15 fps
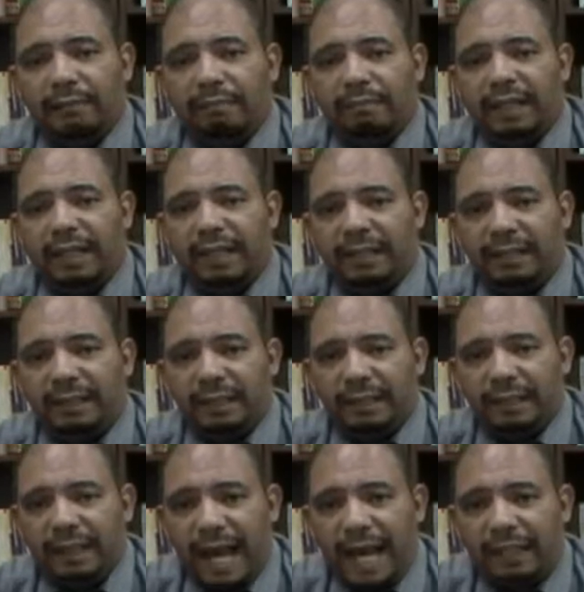in
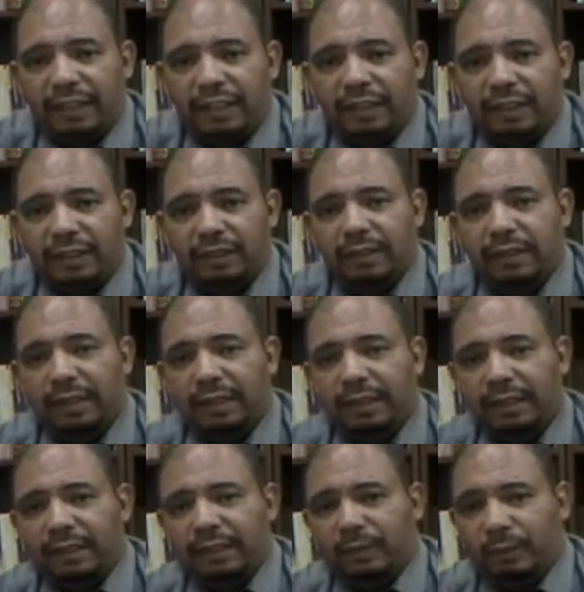the action
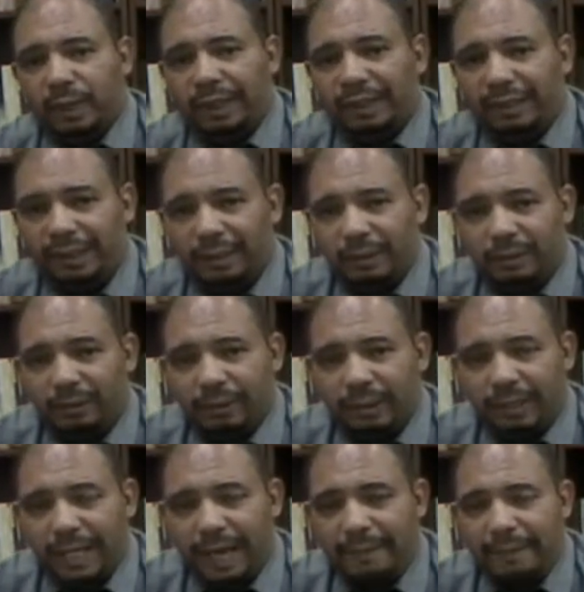and what
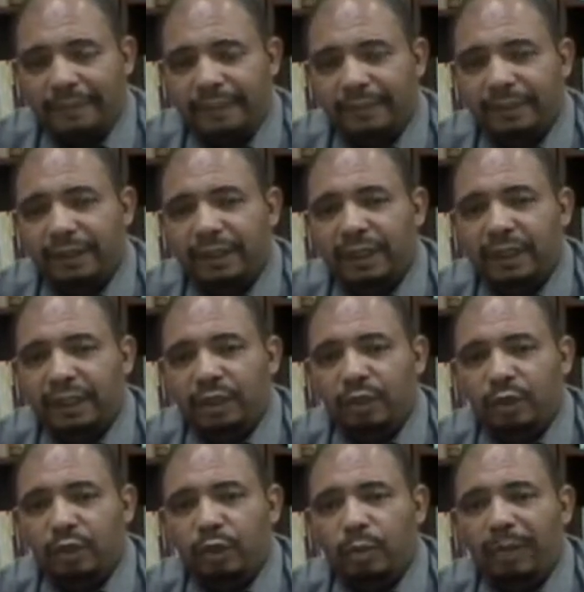happens,
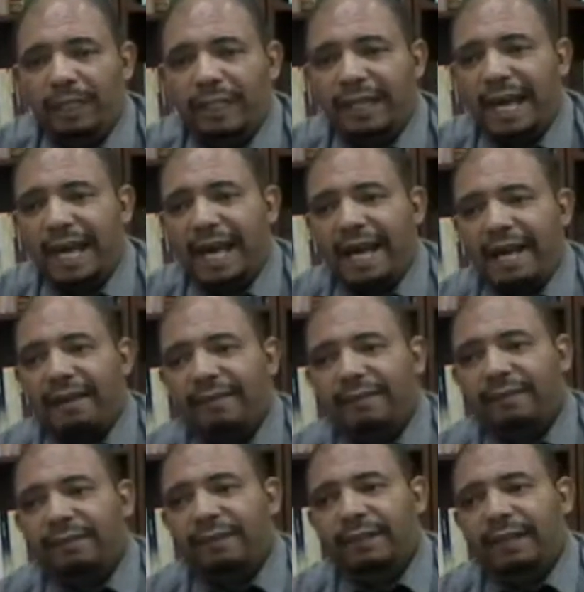you normally have
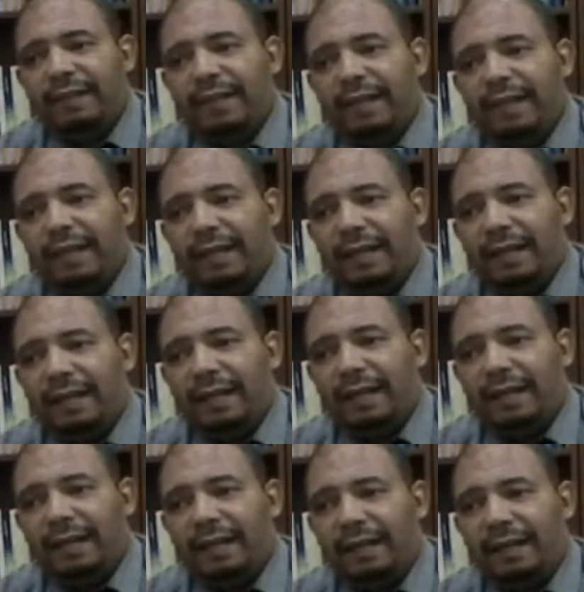
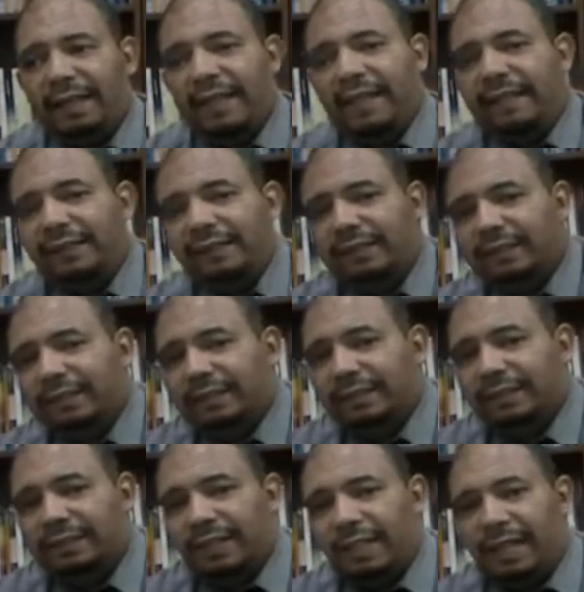
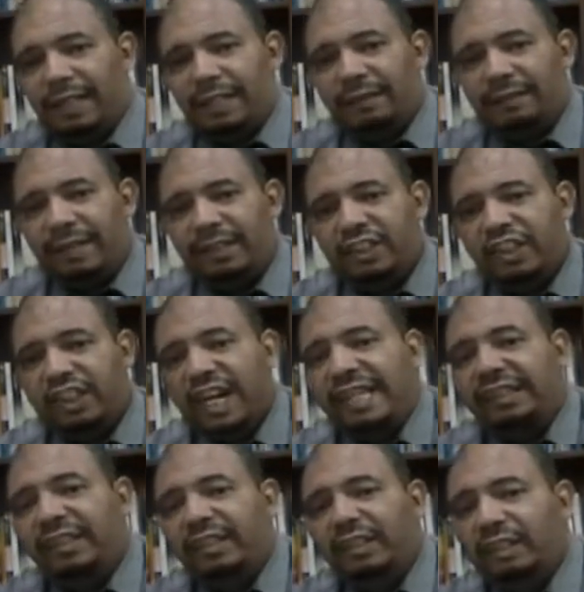things and events
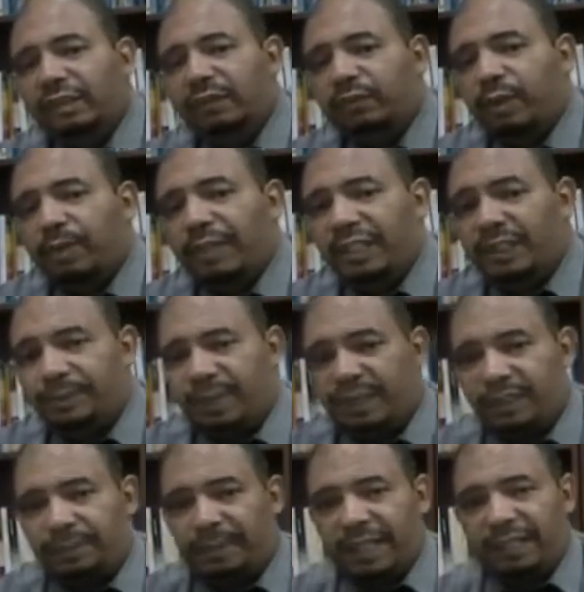rendered from his
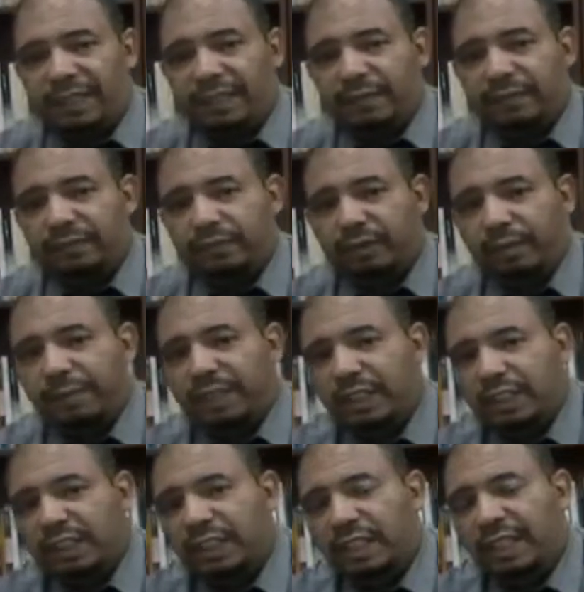perspective, from
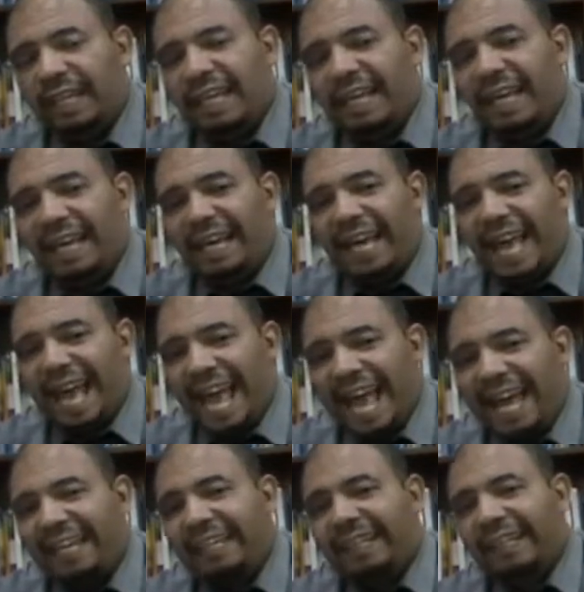his
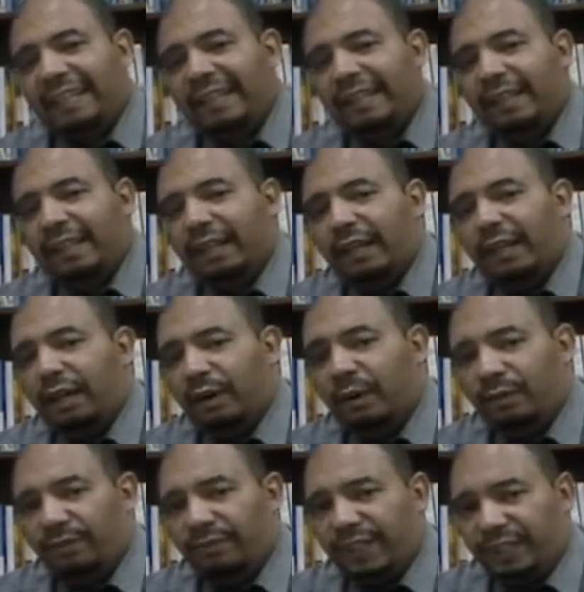angle
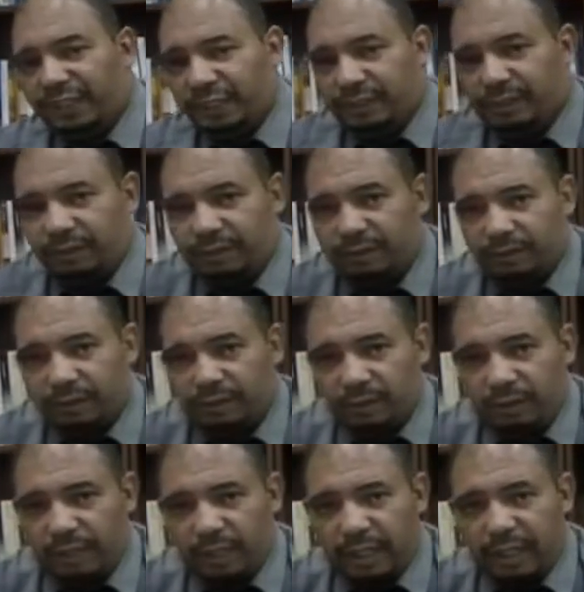of vision.
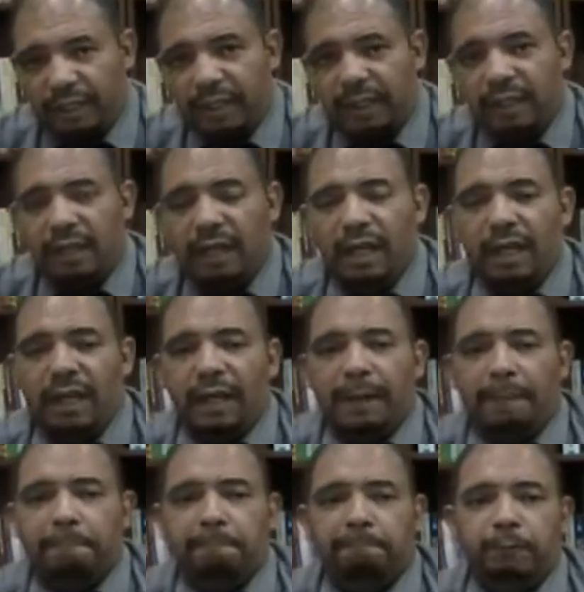Okay,
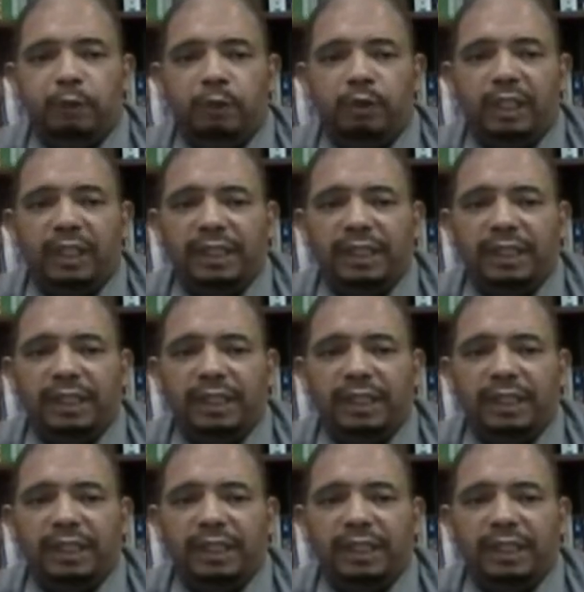so